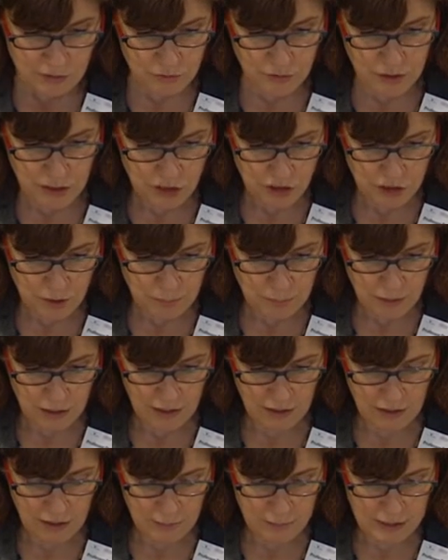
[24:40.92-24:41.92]
regional
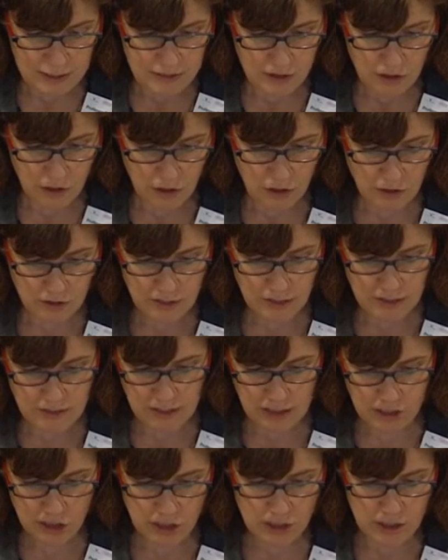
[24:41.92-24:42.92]
parliaments on the
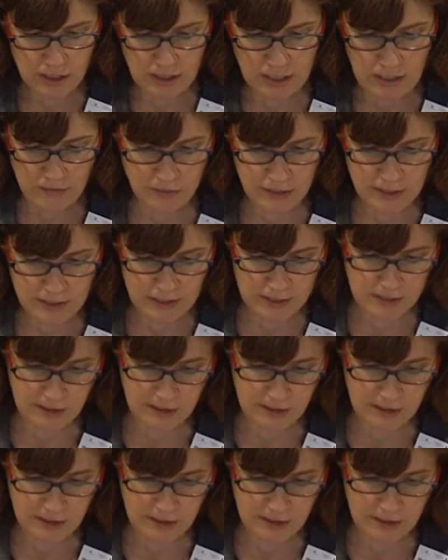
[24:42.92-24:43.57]
national level's